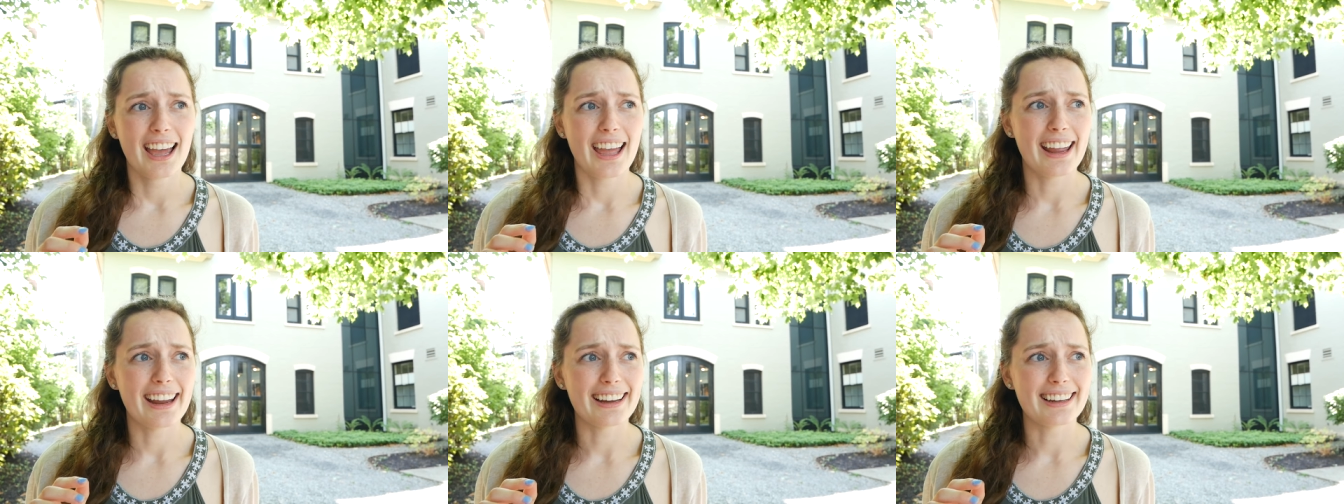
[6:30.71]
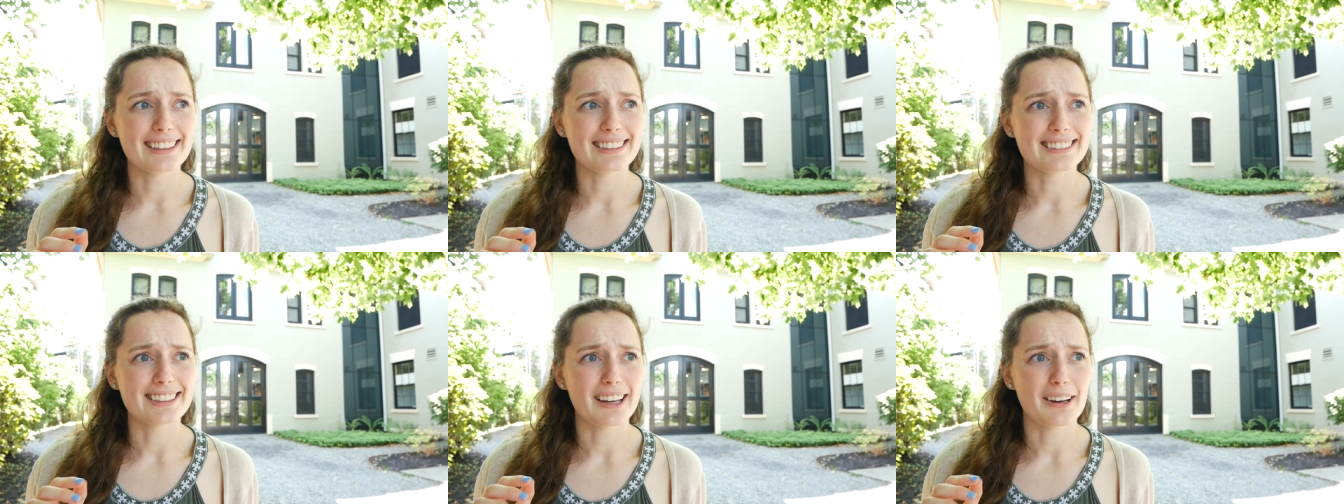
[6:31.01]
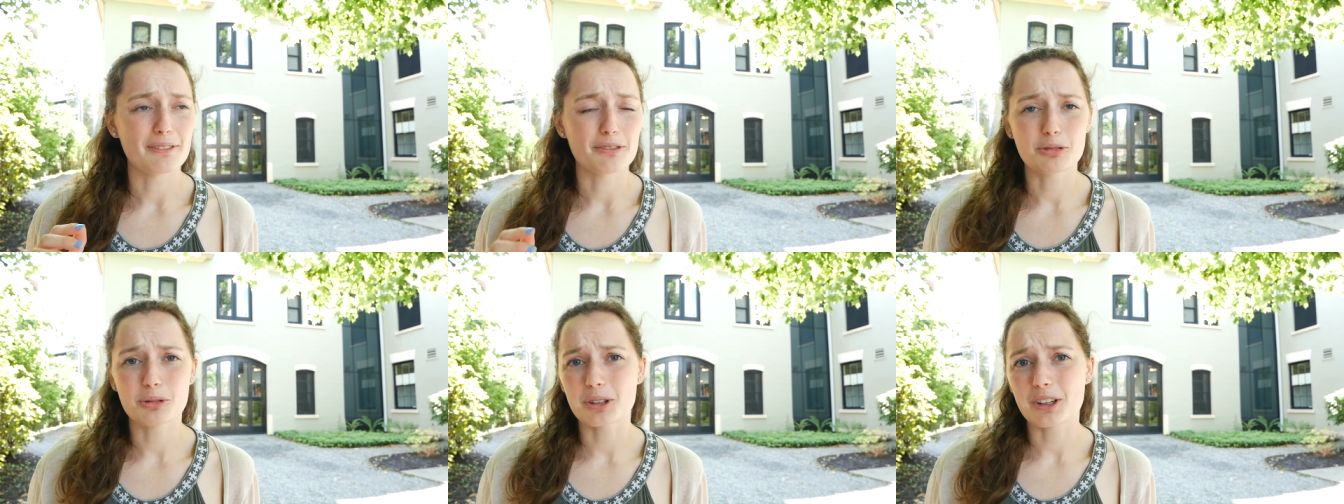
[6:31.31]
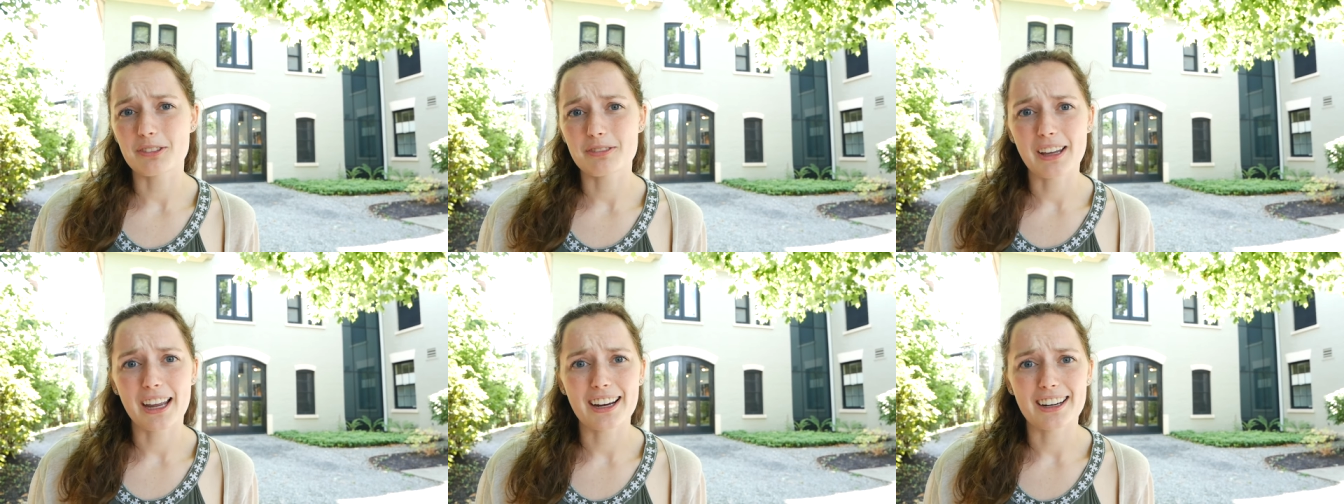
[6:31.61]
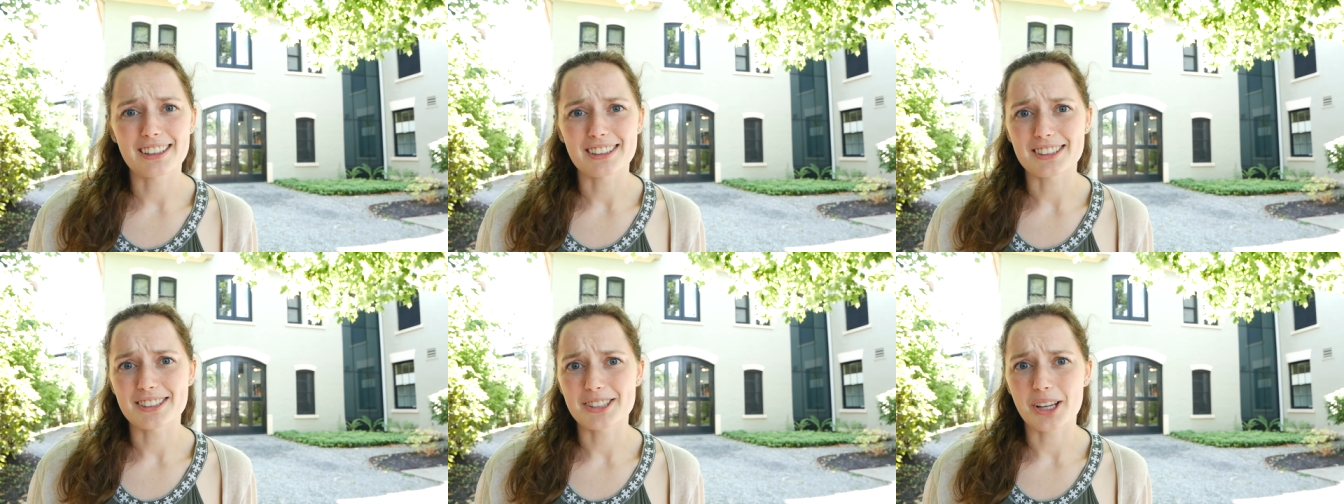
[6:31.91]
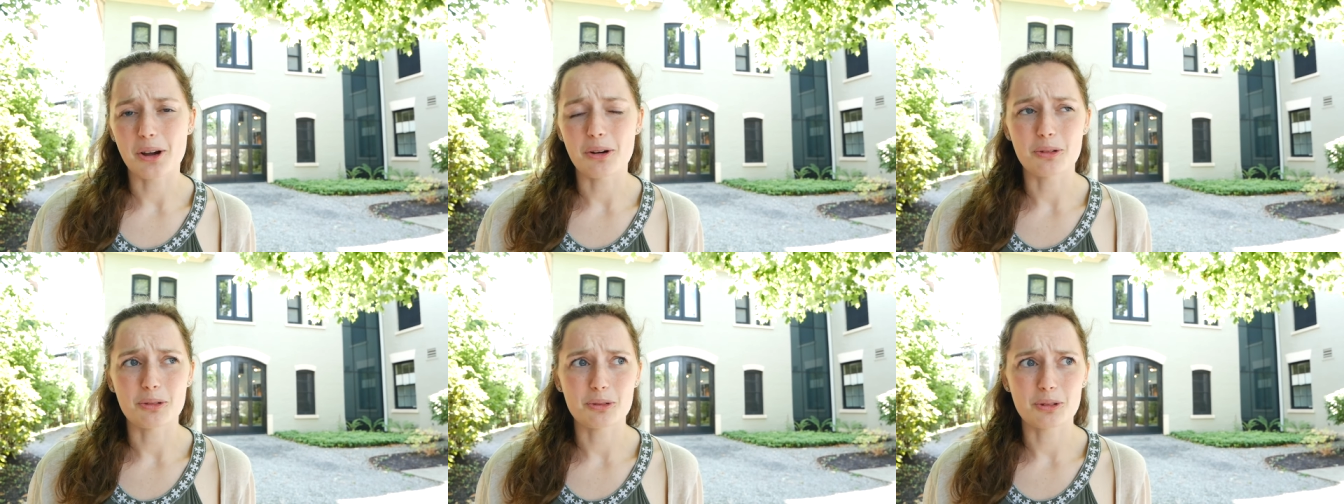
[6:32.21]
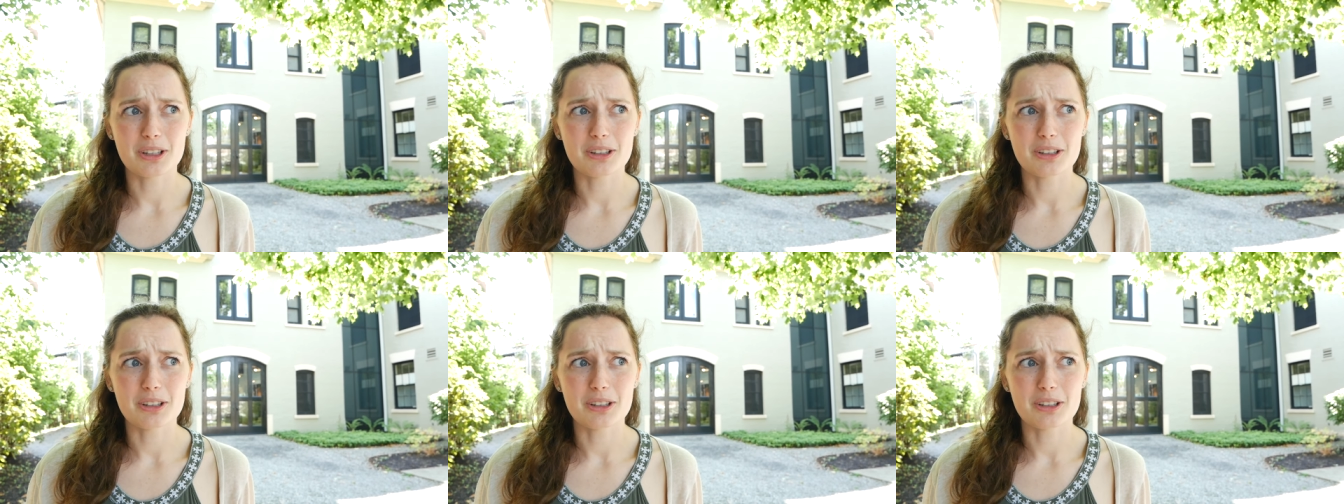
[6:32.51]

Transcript: and um, foreign affairs, so